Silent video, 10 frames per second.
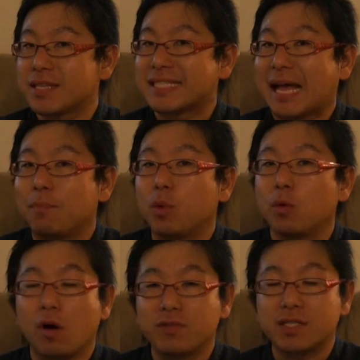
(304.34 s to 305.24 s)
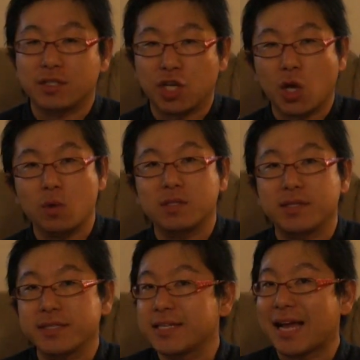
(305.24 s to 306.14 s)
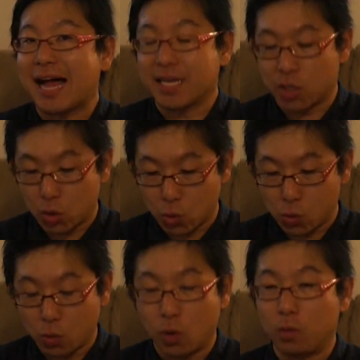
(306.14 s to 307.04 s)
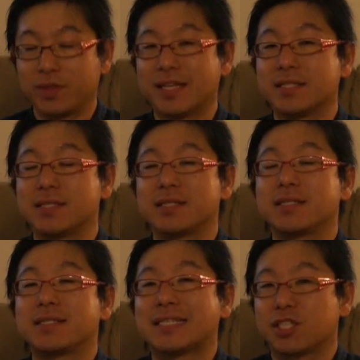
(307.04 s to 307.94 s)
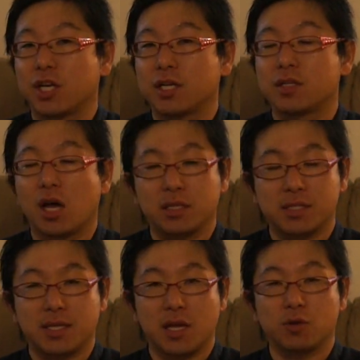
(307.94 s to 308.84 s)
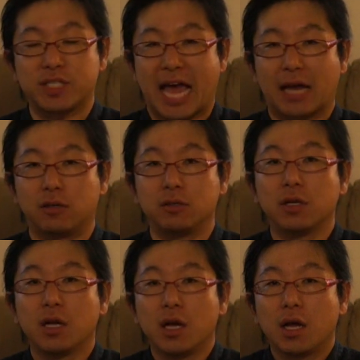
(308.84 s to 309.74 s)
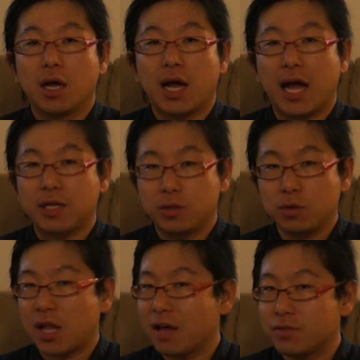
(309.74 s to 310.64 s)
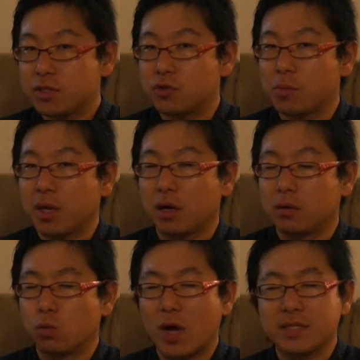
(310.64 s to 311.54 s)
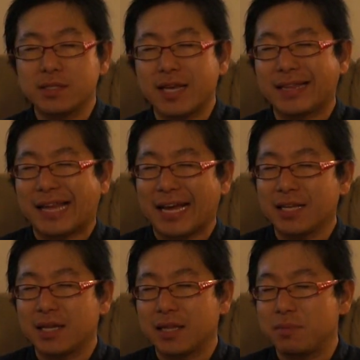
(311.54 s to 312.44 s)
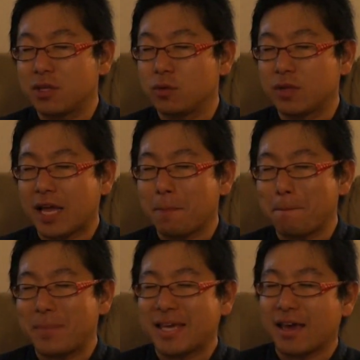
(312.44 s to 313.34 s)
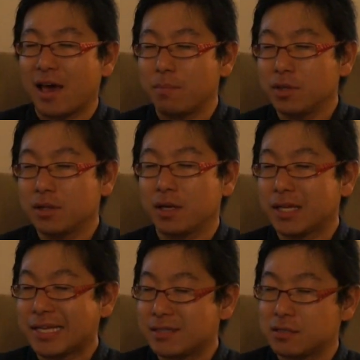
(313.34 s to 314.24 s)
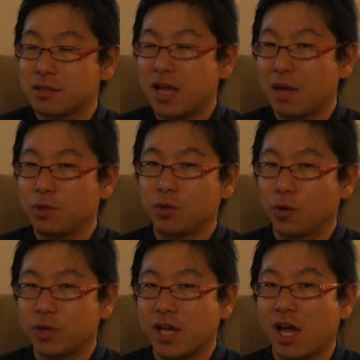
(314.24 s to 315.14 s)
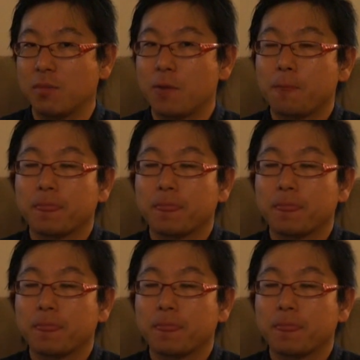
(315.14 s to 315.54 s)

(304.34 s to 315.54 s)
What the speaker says: the sample of Sashiko stitching I do on this Sashiko.co channel. I do live streaming on Wednesday night at 9 p.m. Eastern Time, New York time,